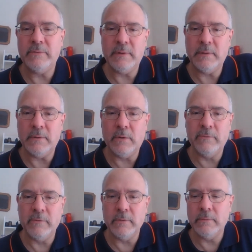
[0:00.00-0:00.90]
and an
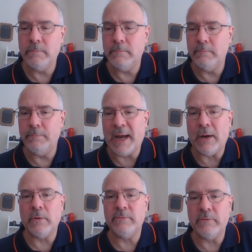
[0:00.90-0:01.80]

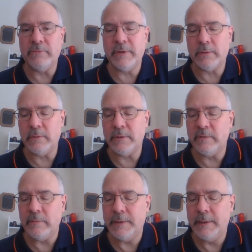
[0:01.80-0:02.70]
over-powerful federal
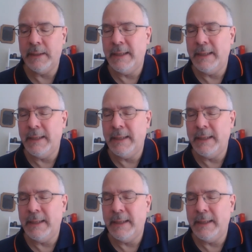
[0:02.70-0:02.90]
government.